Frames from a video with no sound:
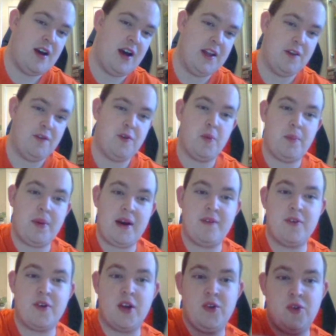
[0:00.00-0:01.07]
and the
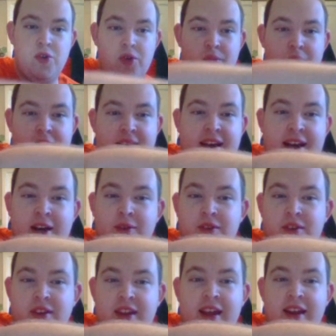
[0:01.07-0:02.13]
footpath goes all the way down
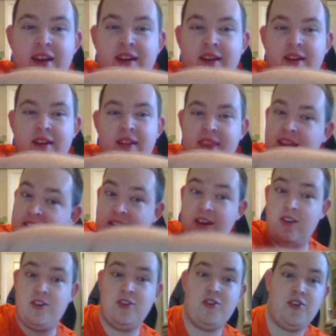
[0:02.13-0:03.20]
to the end. Then you
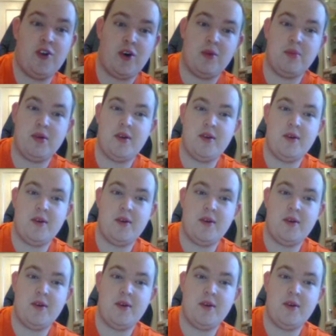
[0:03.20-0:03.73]
should stop.